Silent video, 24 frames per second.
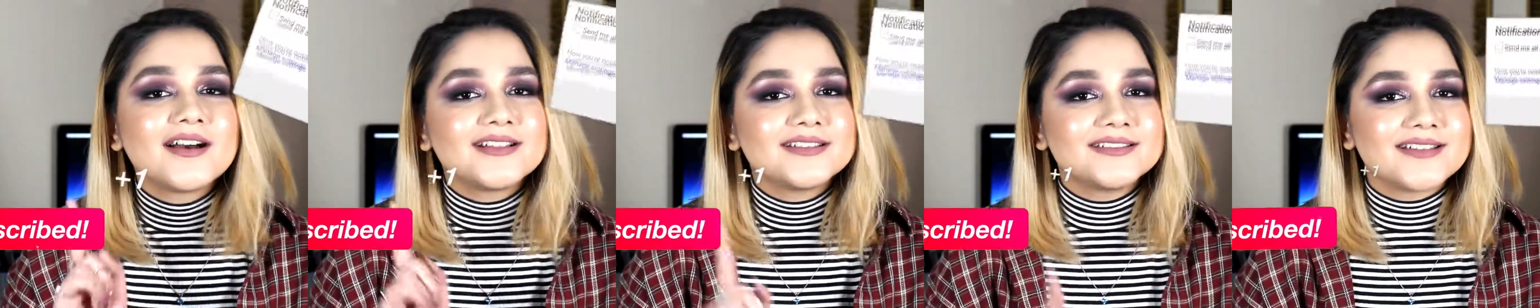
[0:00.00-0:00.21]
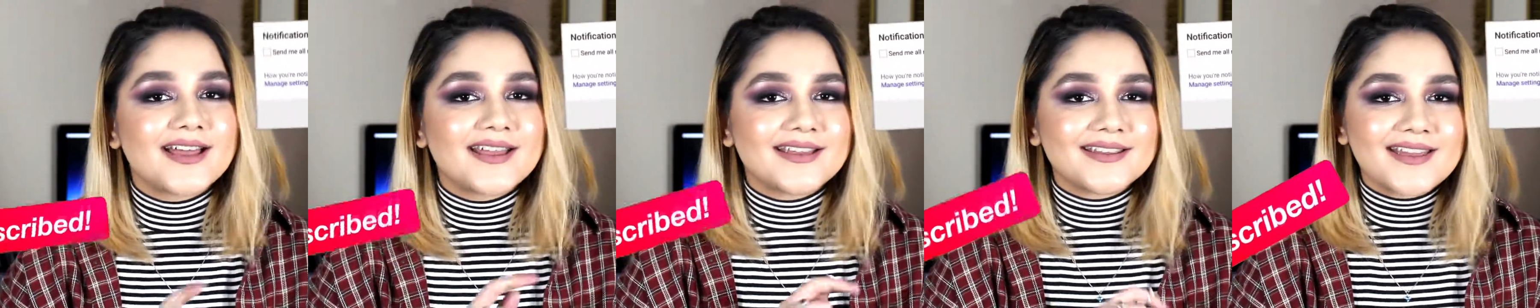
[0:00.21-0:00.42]

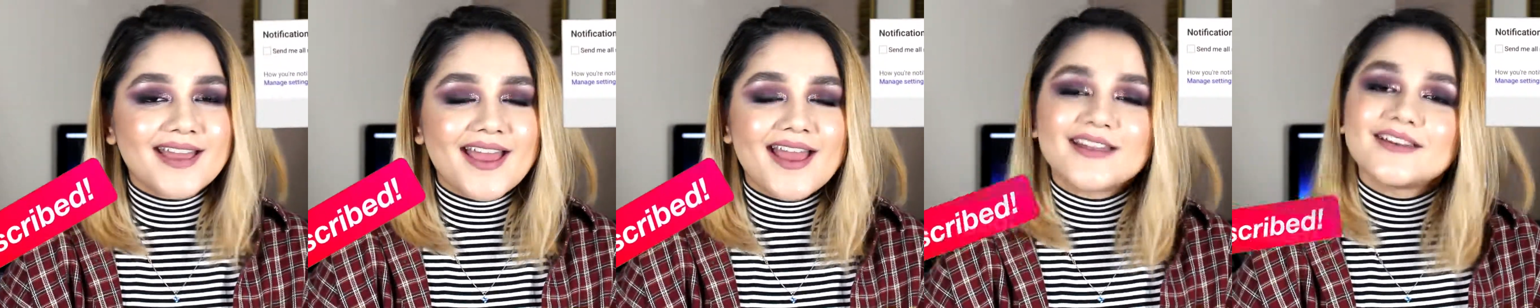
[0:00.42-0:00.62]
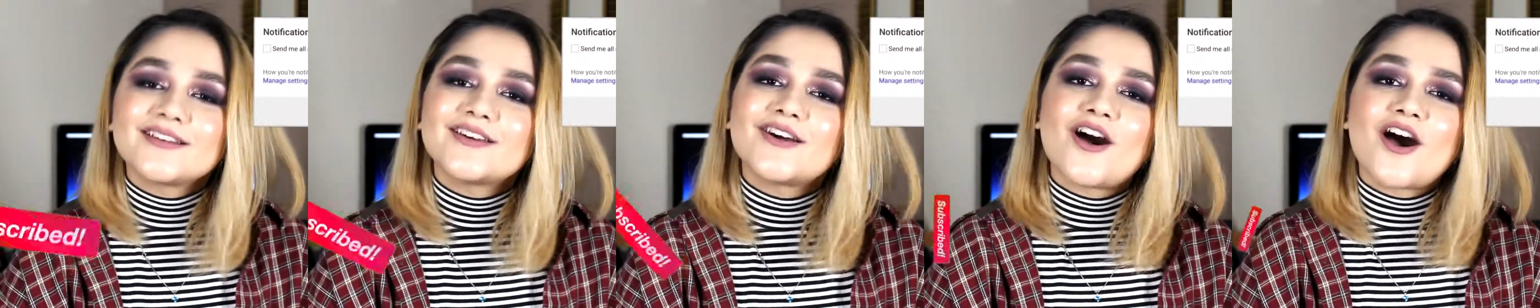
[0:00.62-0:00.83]
like
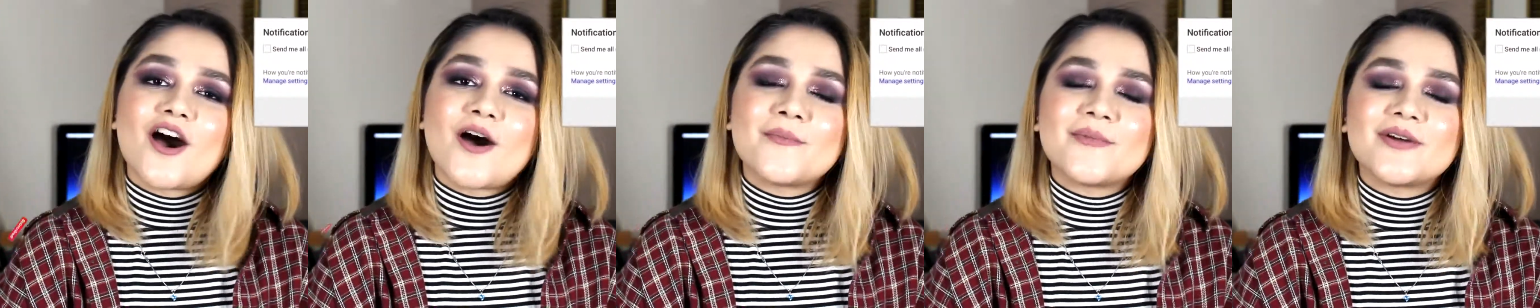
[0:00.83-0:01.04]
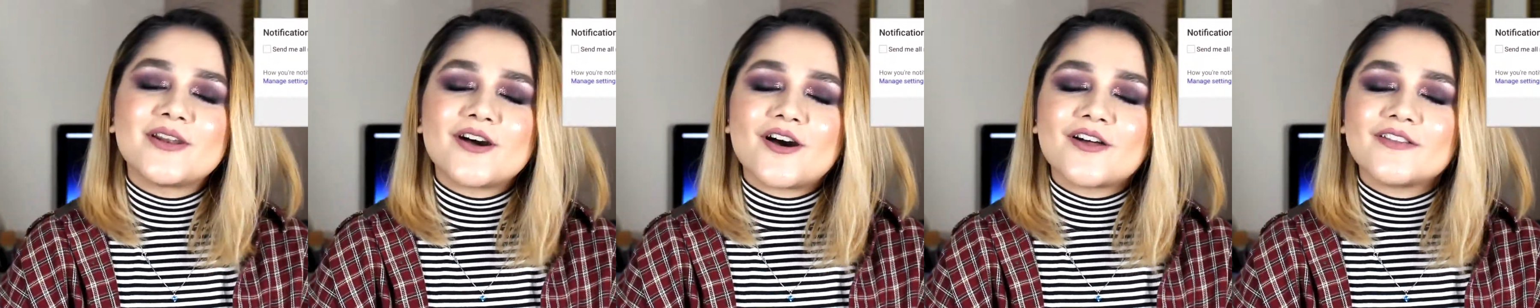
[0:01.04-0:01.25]
and
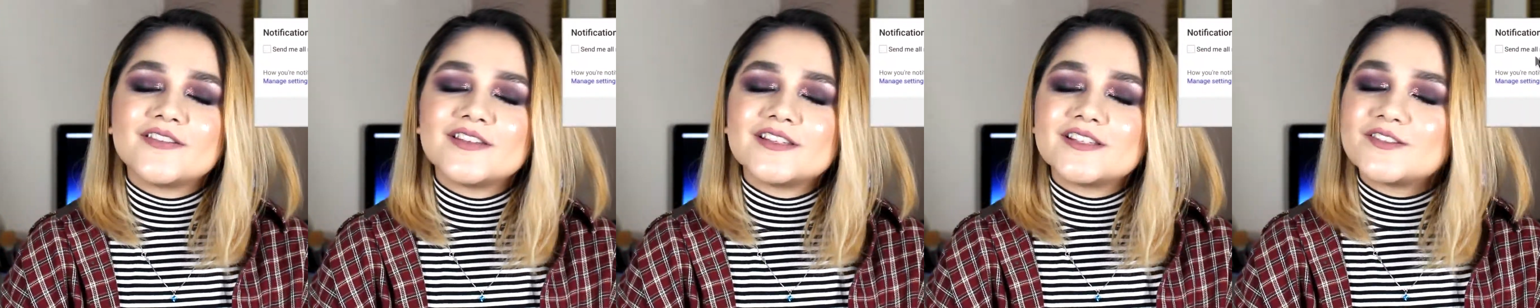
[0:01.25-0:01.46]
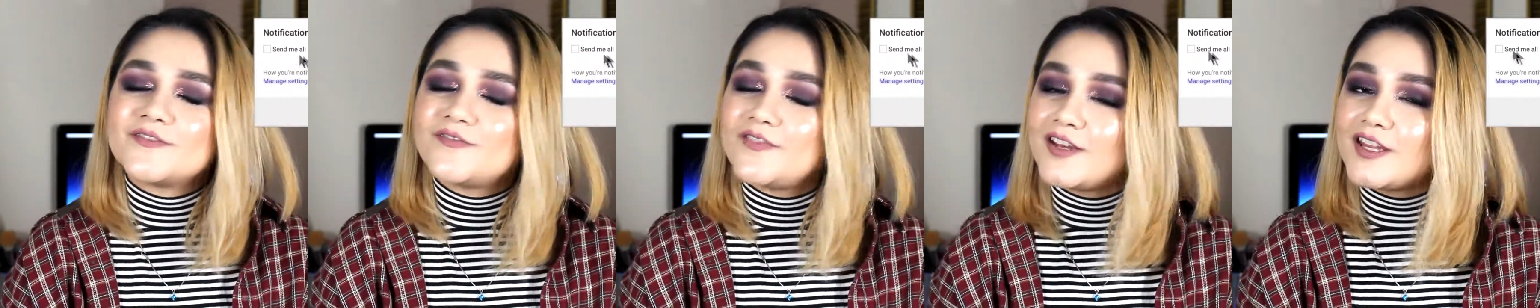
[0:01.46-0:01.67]
comment on
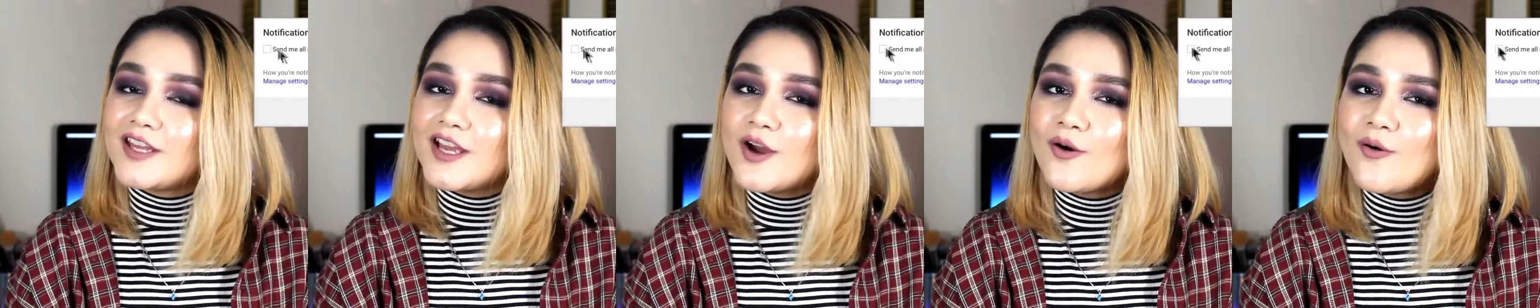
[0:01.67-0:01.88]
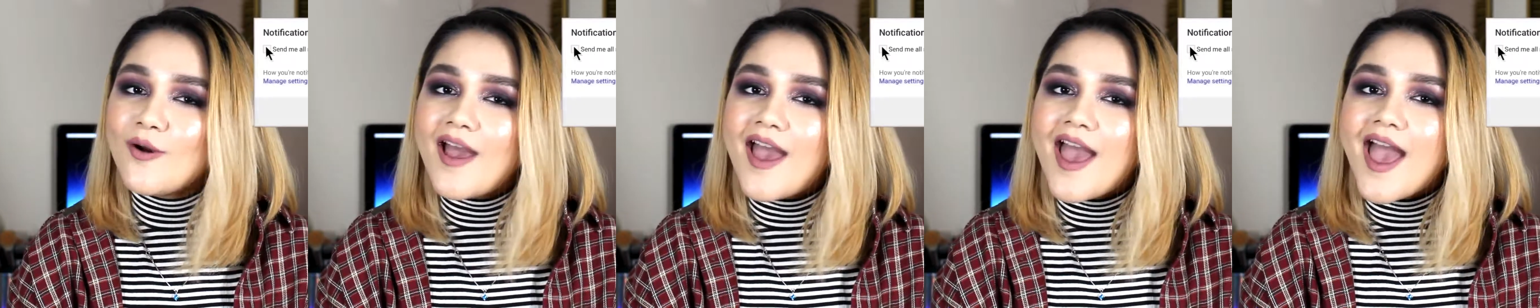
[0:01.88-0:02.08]
this
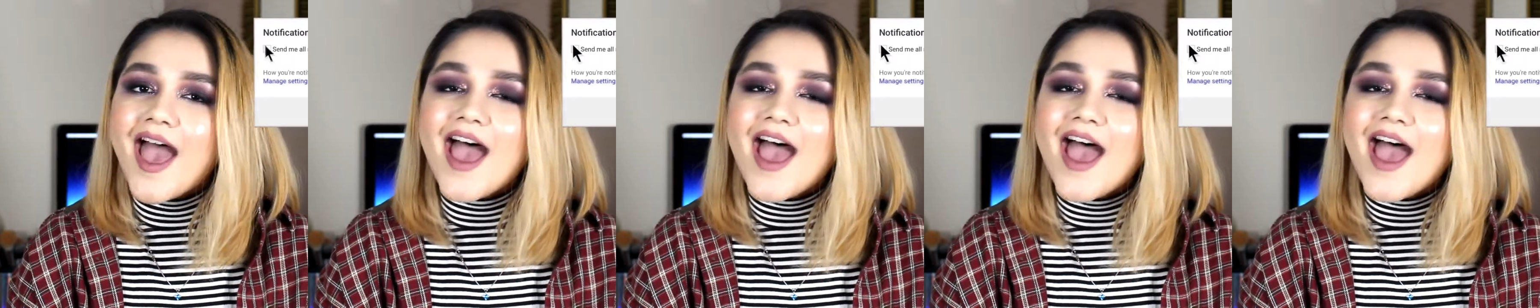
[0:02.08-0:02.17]
video,